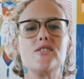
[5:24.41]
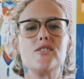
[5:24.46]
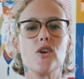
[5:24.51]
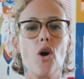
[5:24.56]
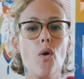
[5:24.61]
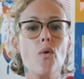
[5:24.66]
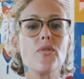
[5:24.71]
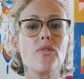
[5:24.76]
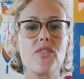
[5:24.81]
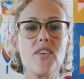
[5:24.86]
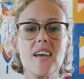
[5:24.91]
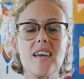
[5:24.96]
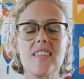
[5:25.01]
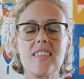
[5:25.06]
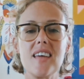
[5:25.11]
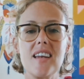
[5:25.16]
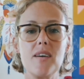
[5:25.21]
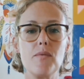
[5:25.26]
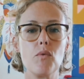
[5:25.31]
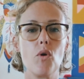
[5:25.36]
Don't
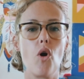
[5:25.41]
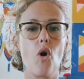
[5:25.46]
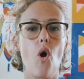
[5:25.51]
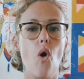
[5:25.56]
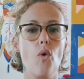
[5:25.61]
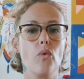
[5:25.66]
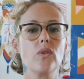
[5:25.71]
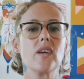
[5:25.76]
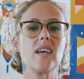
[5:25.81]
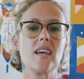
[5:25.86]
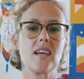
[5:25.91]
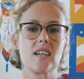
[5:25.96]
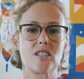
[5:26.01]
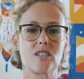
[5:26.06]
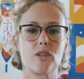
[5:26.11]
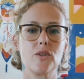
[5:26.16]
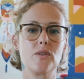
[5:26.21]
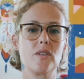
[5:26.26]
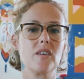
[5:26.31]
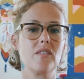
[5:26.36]
think that it will only
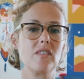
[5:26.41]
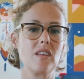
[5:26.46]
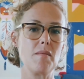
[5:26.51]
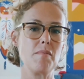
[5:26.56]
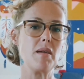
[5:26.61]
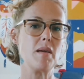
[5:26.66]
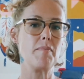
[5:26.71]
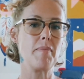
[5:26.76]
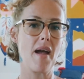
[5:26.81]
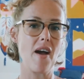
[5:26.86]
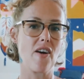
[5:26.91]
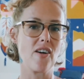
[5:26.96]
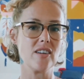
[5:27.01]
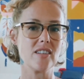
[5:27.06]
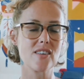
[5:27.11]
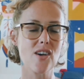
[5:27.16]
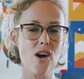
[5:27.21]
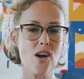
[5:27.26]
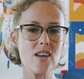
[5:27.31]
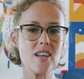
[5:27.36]
exclusively be
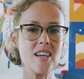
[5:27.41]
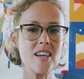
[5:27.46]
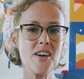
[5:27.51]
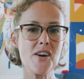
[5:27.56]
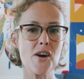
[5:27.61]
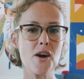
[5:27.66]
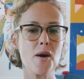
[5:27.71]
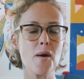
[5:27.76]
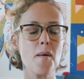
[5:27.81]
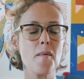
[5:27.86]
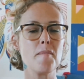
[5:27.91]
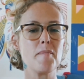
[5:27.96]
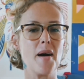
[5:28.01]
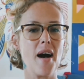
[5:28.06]
parents on here,